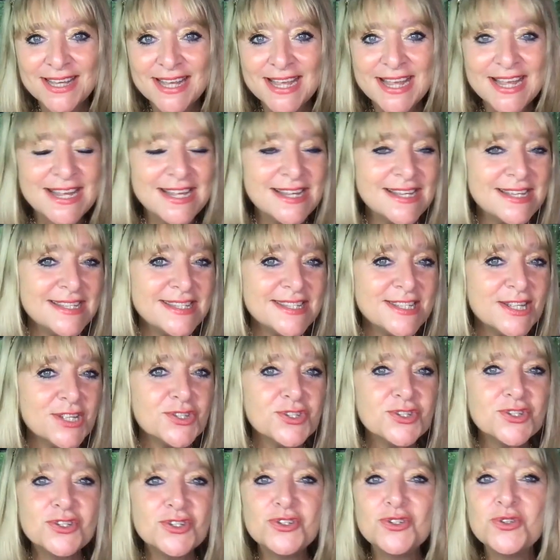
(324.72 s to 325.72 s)
His
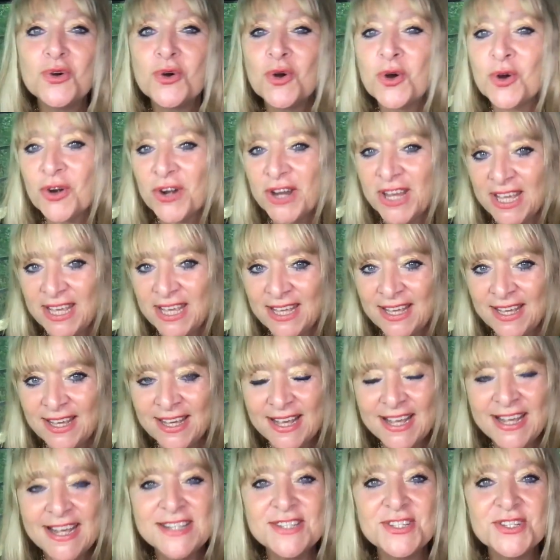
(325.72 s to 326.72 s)
story,
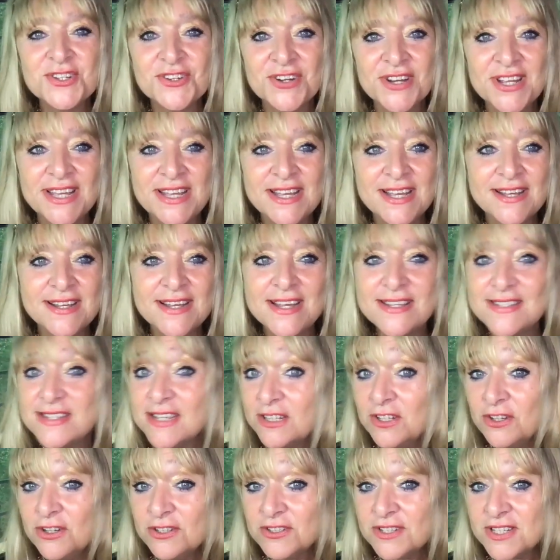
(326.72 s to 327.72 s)
history, is it
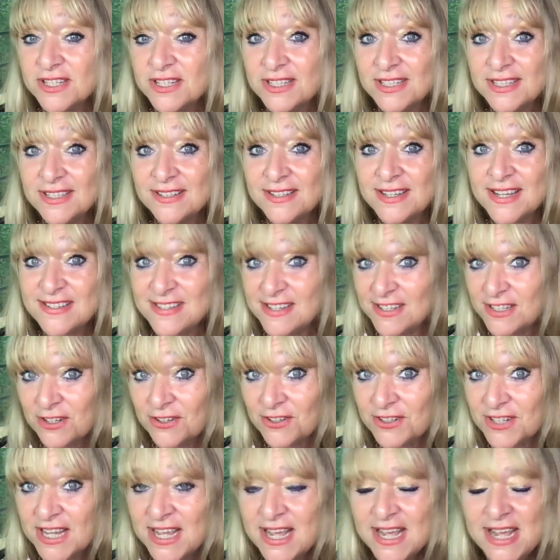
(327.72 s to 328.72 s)
not? Is it
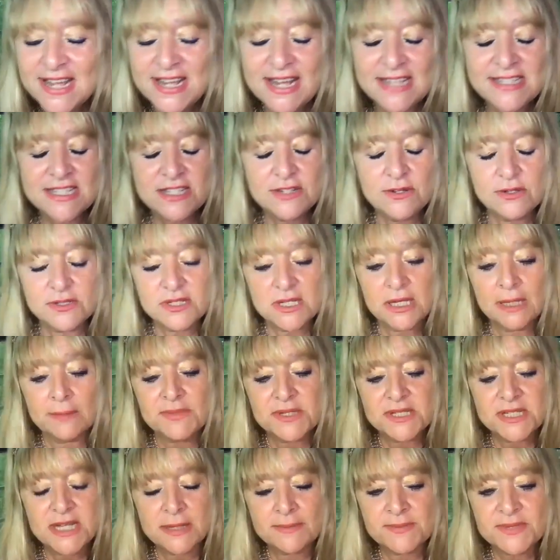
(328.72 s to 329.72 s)
not? Is it not time to
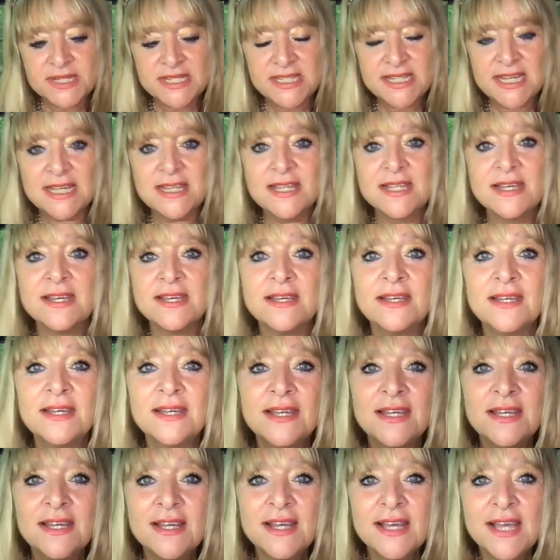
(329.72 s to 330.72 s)
come together
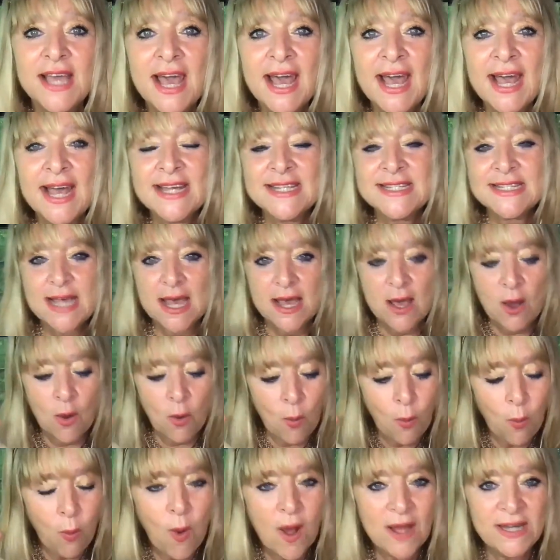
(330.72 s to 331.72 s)
as a
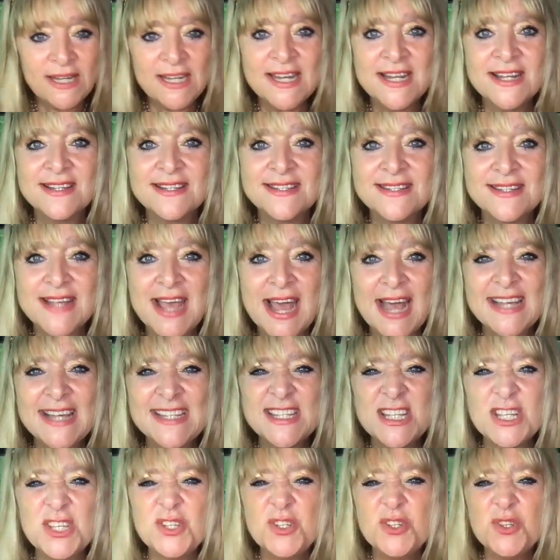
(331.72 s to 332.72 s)
oneness, as a
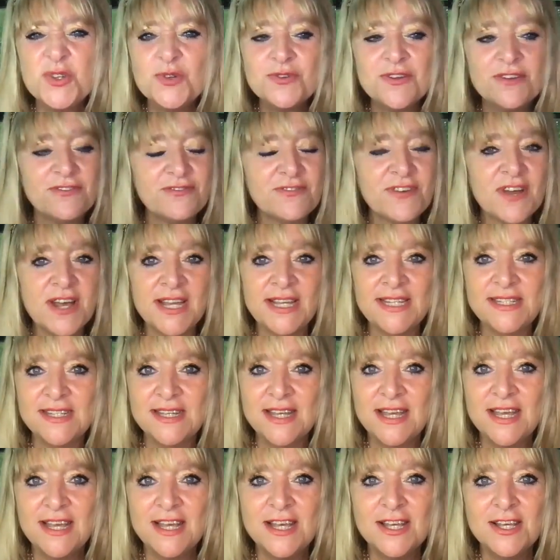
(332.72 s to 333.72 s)

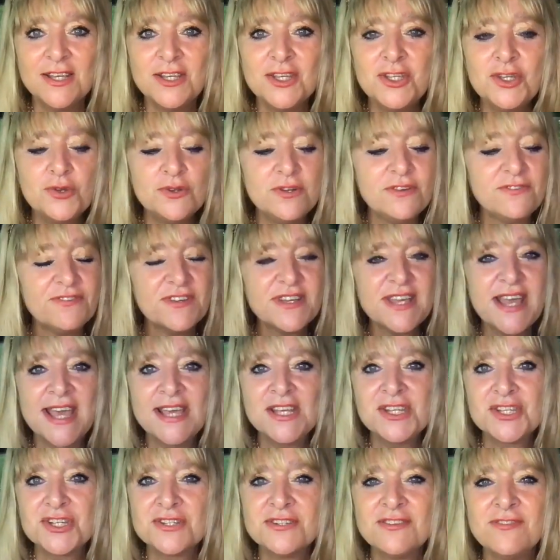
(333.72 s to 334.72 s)

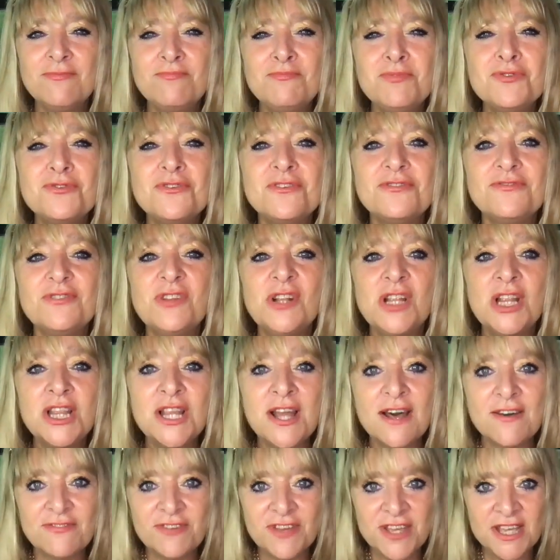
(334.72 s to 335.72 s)
unification of beautiful,
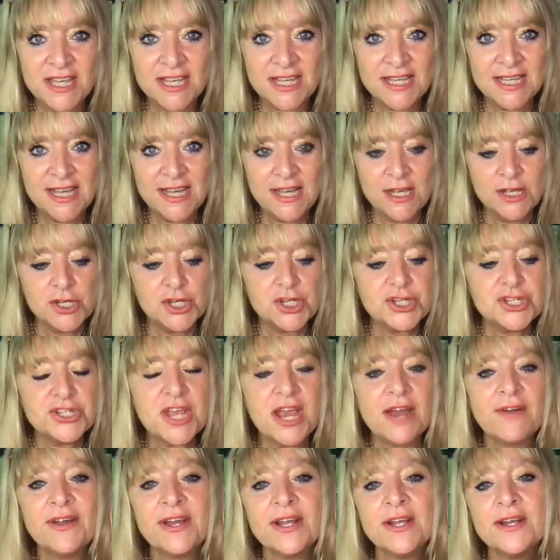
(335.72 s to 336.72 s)
loving,
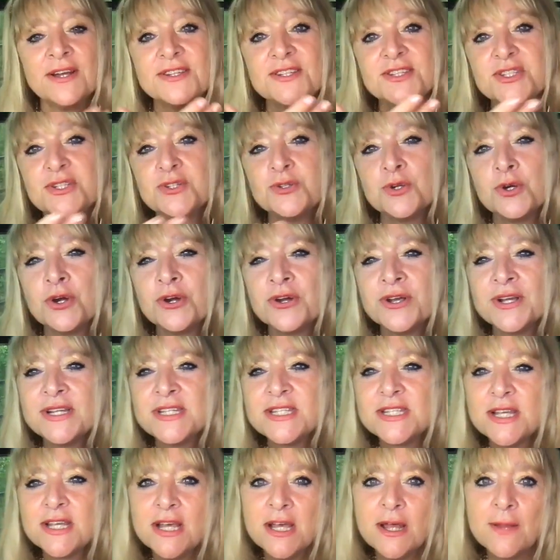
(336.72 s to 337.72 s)
sharing our
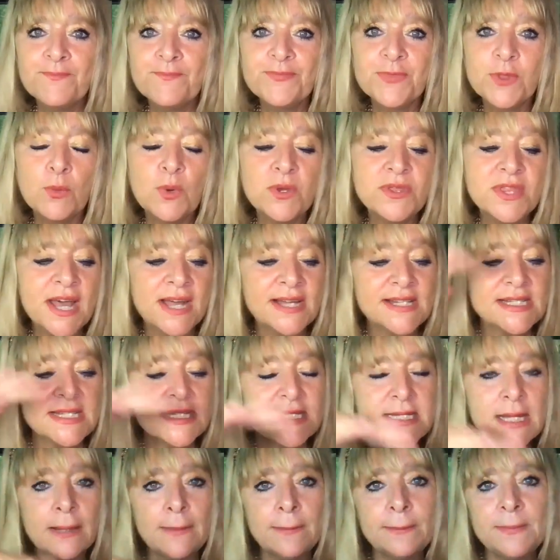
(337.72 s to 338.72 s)
stories without
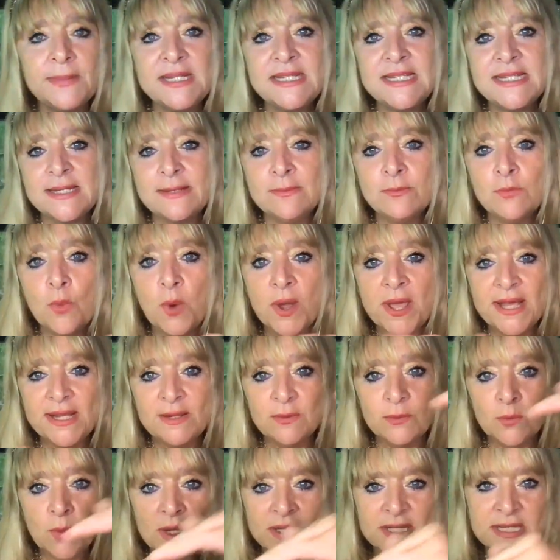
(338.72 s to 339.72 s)
some dimwit,
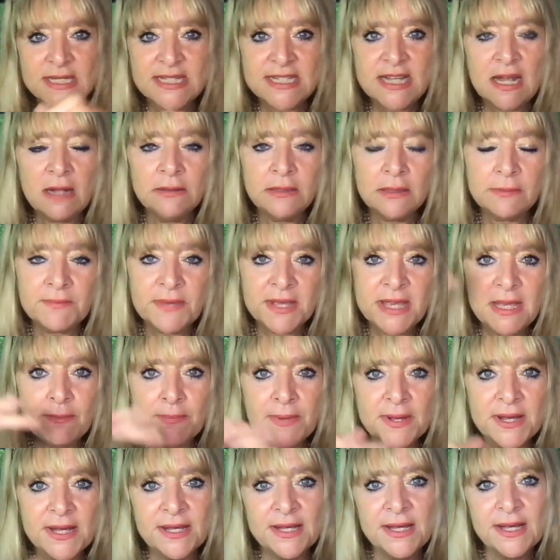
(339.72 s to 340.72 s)
one-celled
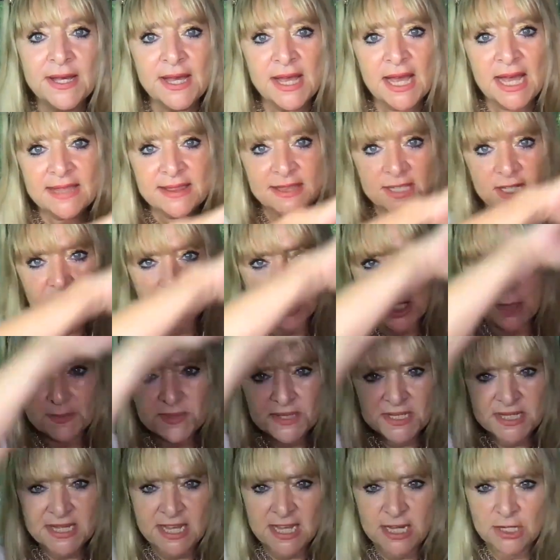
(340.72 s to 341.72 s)
amoeba at the top
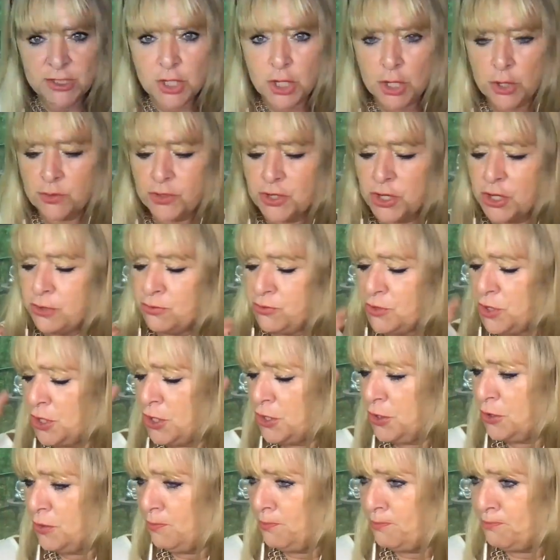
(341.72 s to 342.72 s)
saying, no, no,
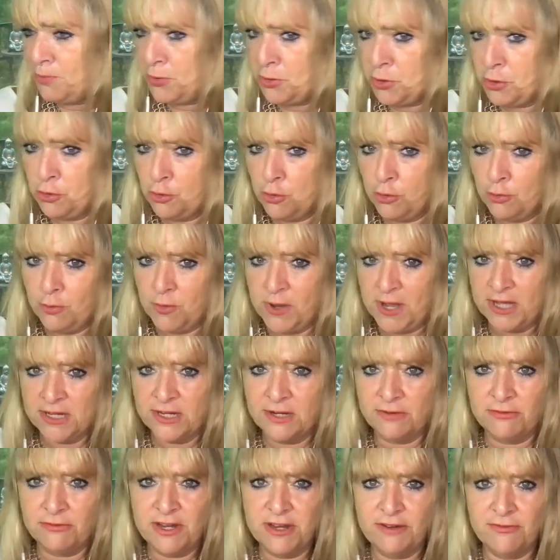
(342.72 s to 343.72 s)
no, boom, we're going
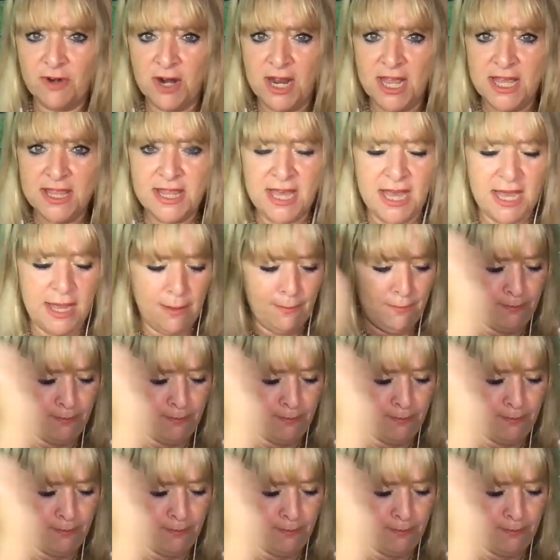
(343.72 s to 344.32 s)
to rewrite that.